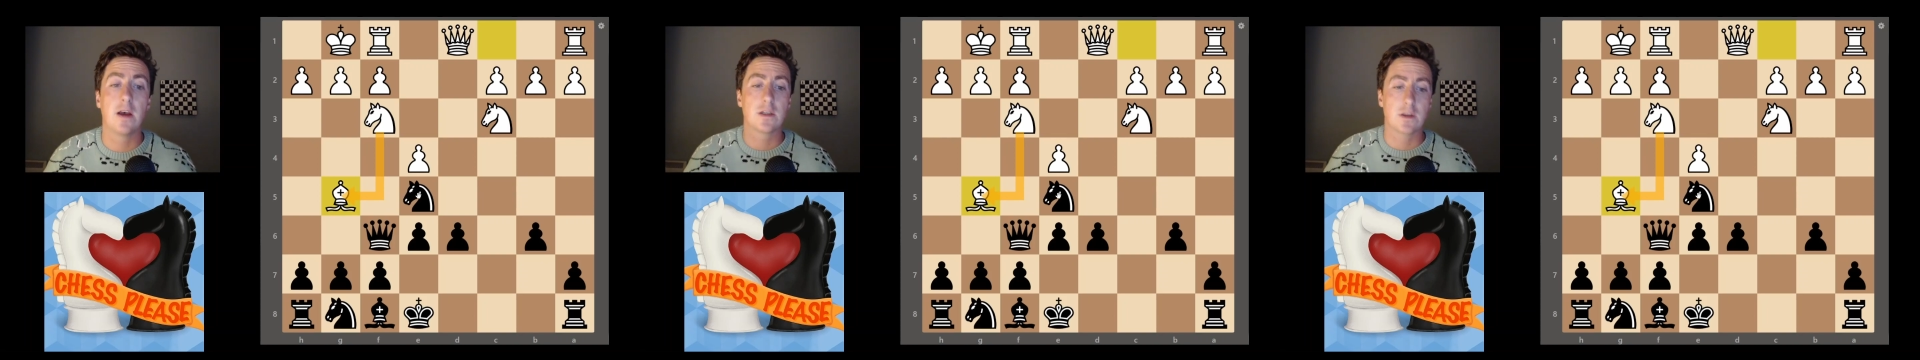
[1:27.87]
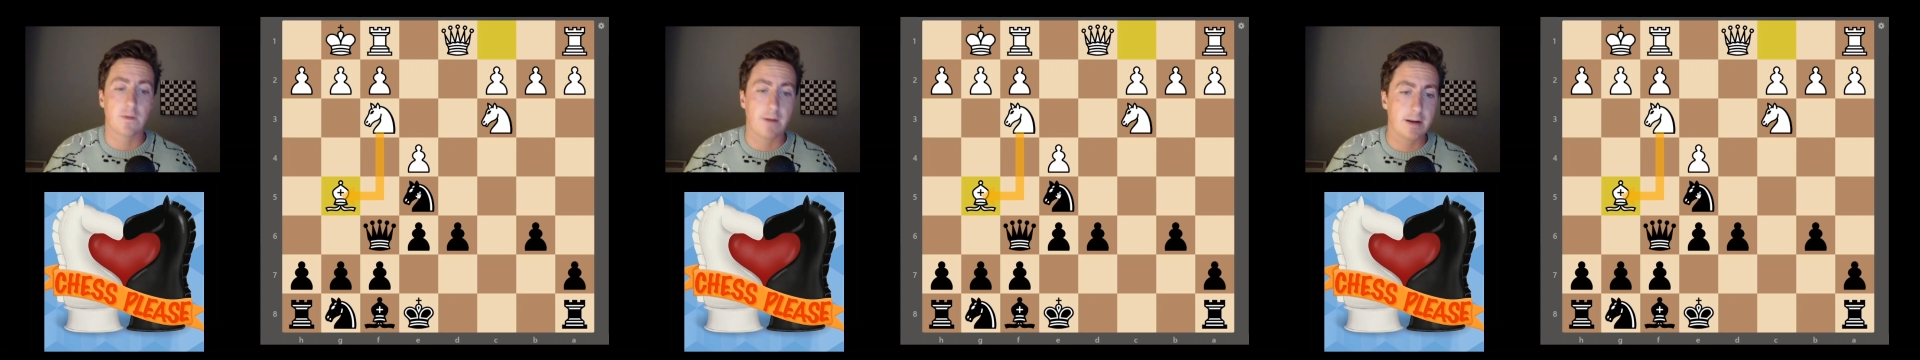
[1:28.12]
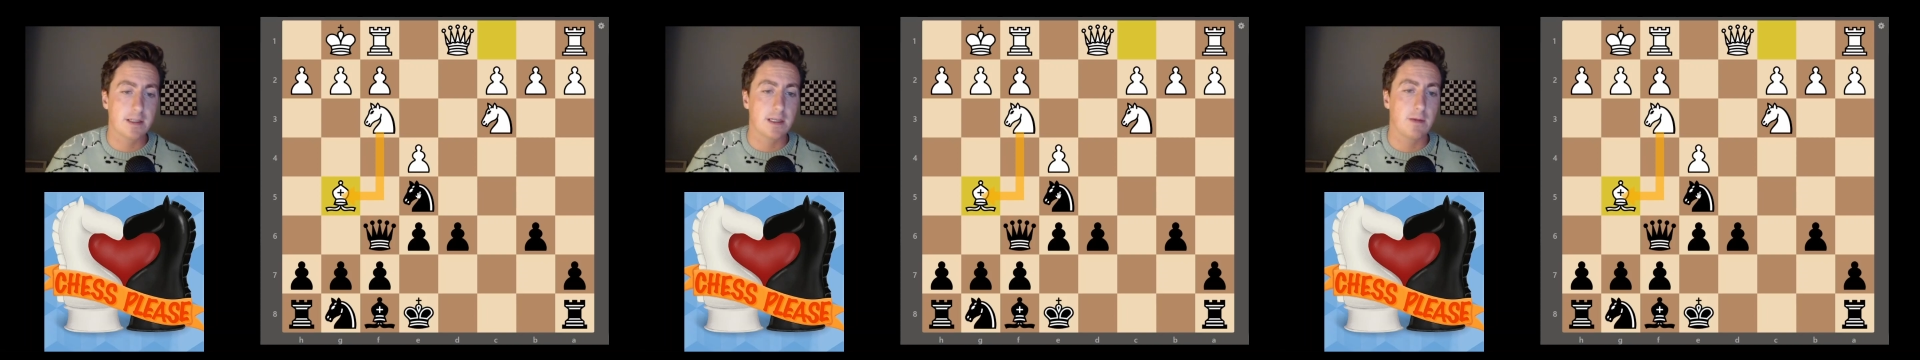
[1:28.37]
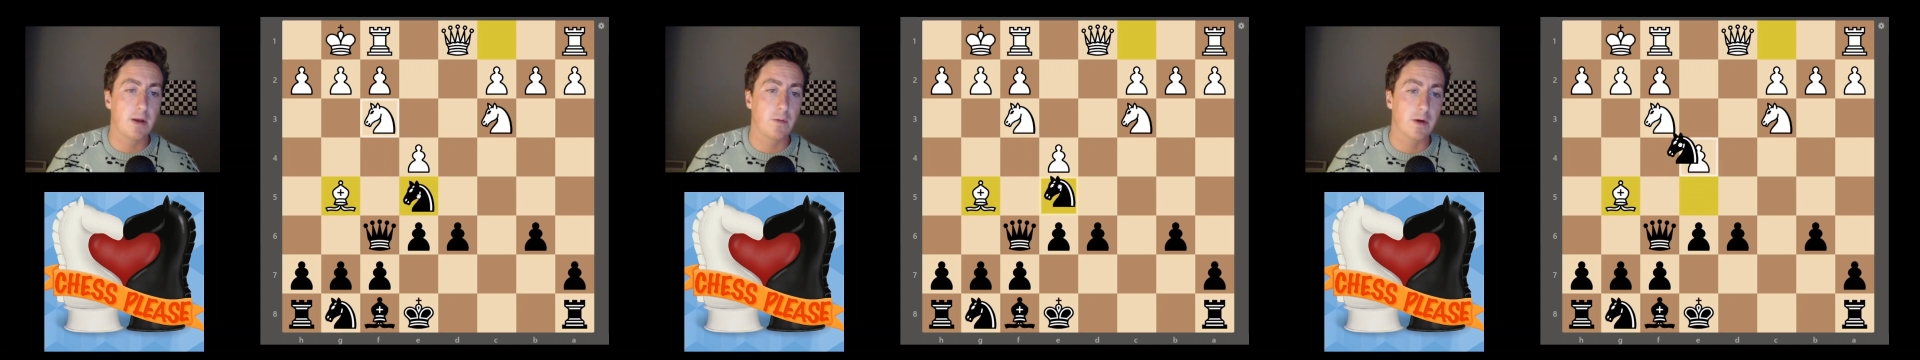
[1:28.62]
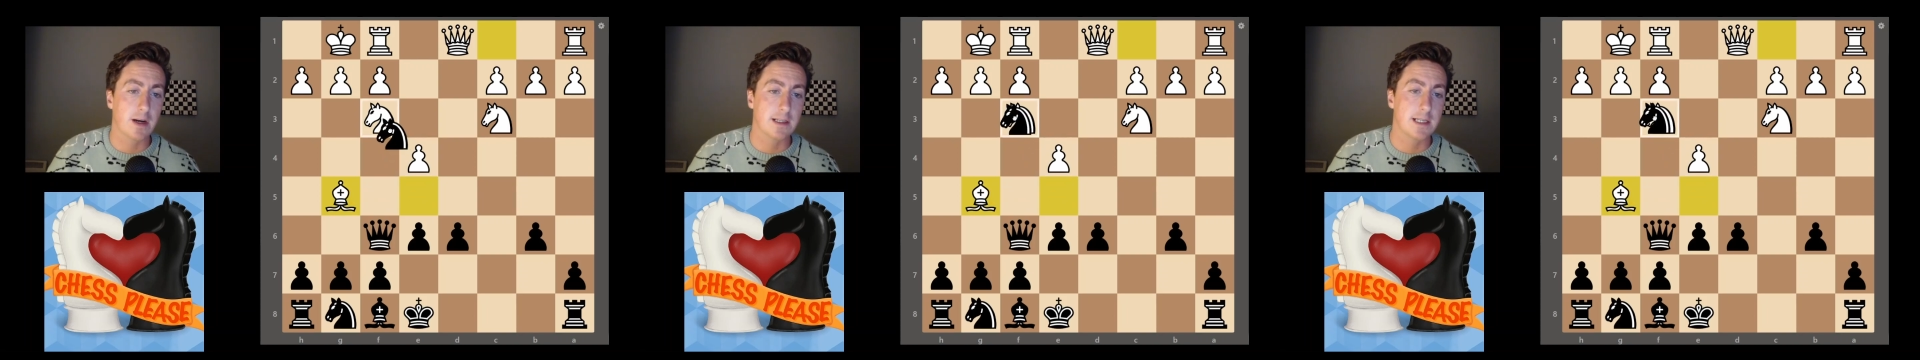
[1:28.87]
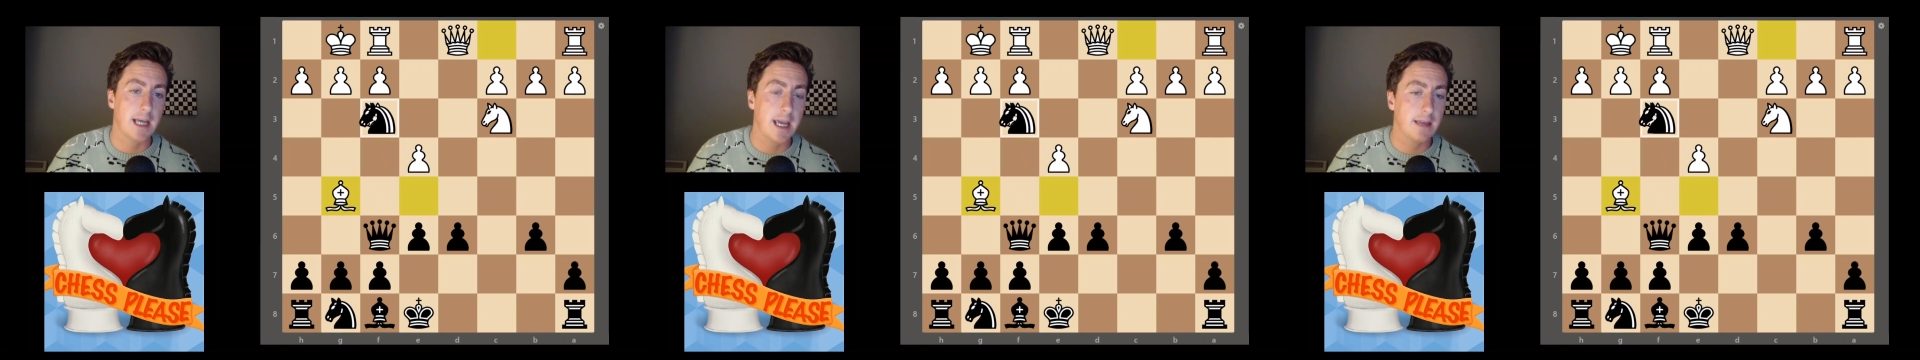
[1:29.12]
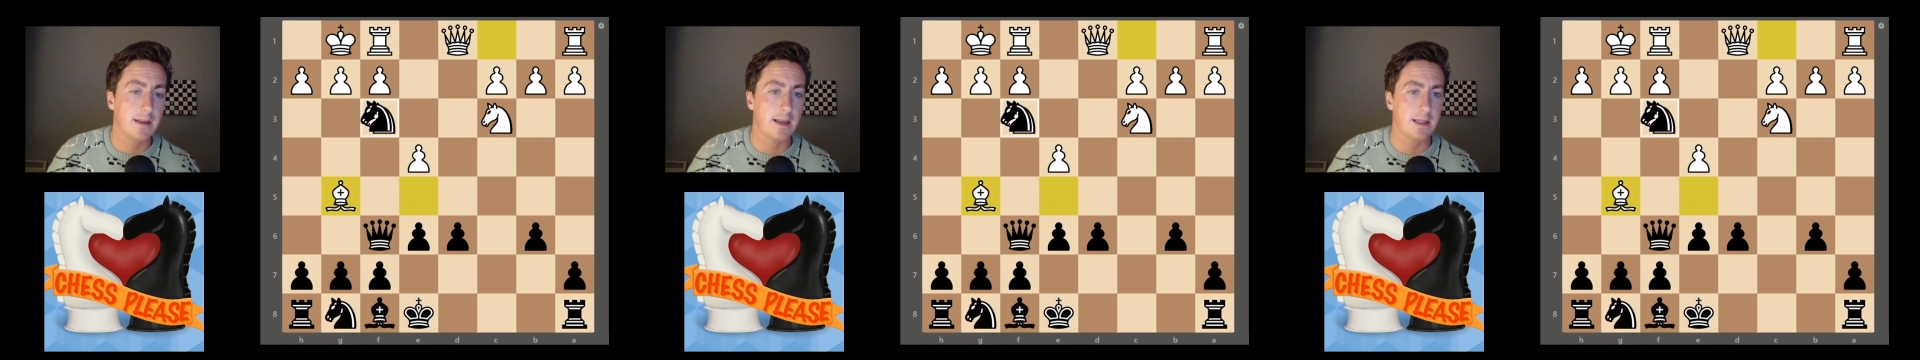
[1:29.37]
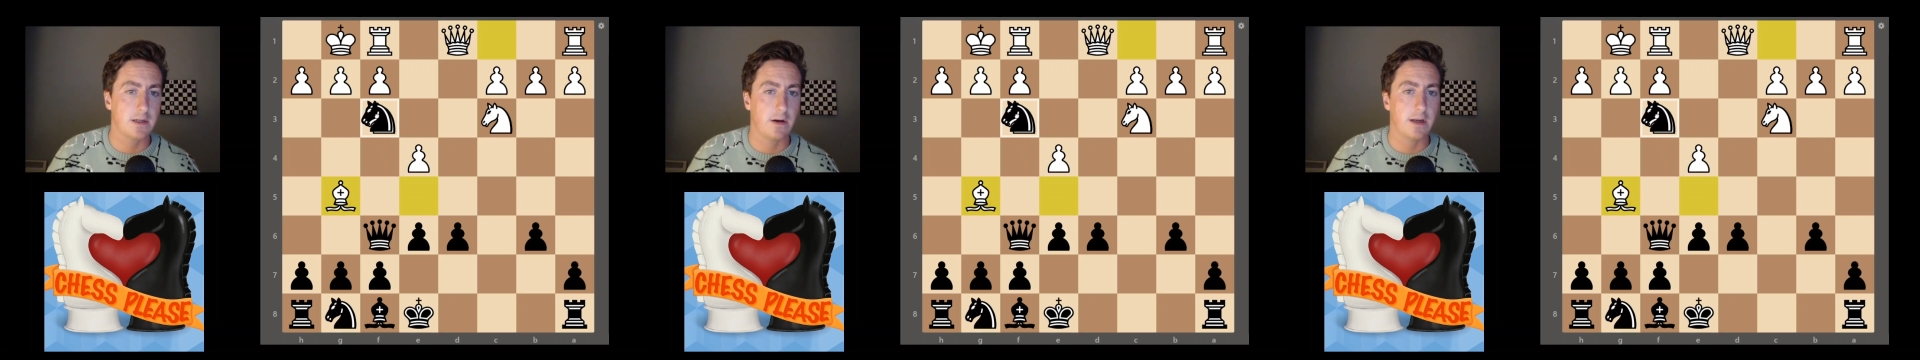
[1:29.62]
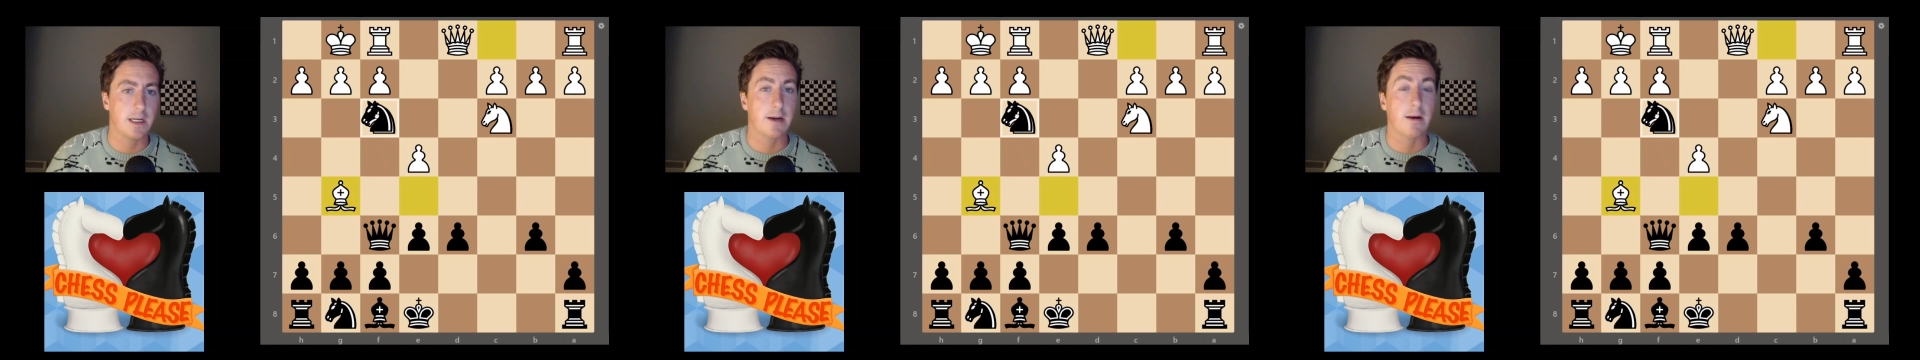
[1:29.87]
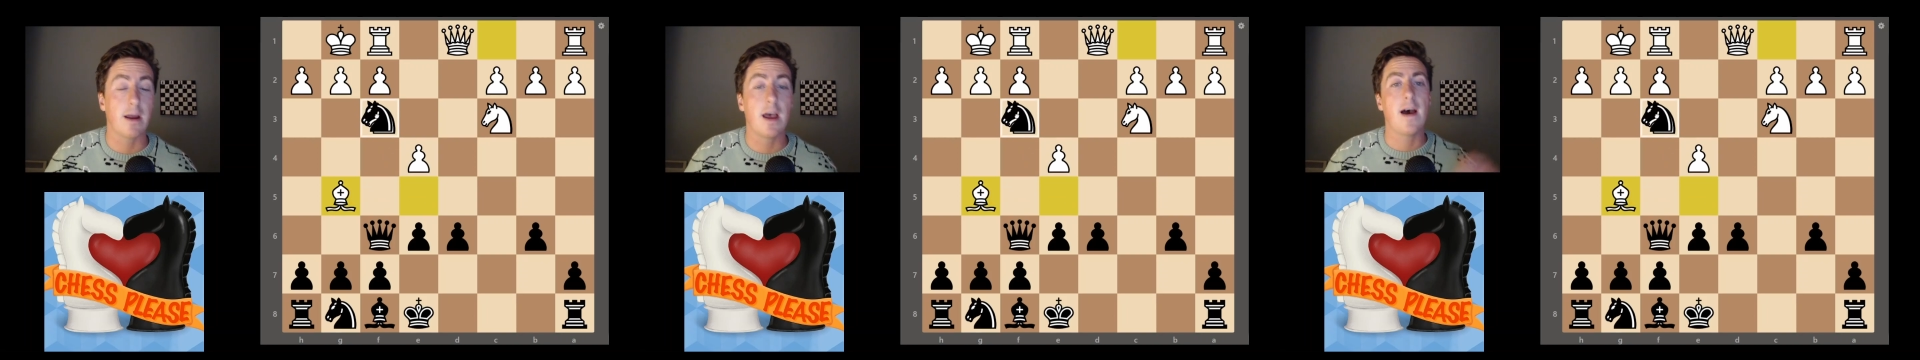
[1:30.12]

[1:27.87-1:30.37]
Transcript: So very simply, we're going to take this knight here,